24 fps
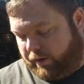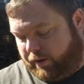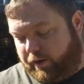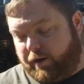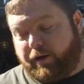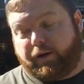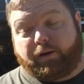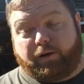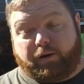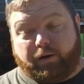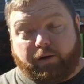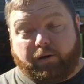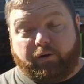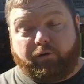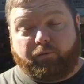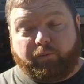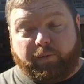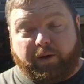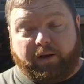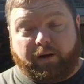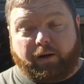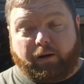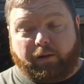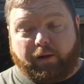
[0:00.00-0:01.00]
It does
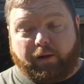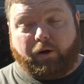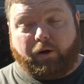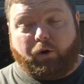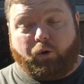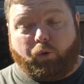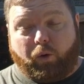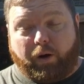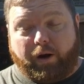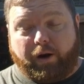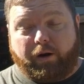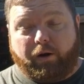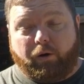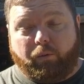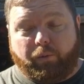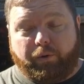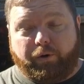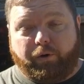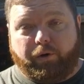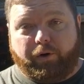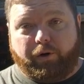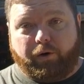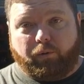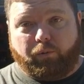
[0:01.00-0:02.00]
make it a quieter when
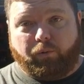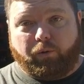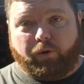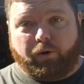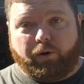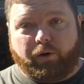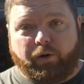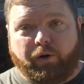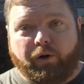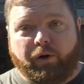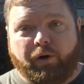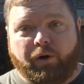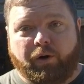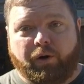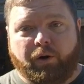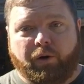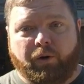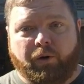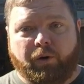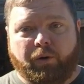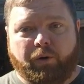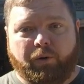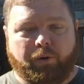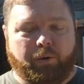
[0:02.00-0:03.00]
you're in the water.
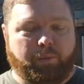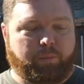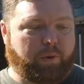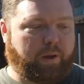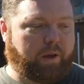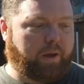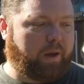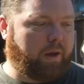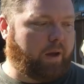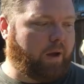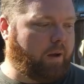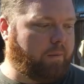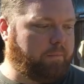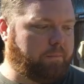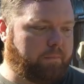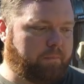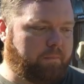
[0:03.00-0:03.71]
But yeah,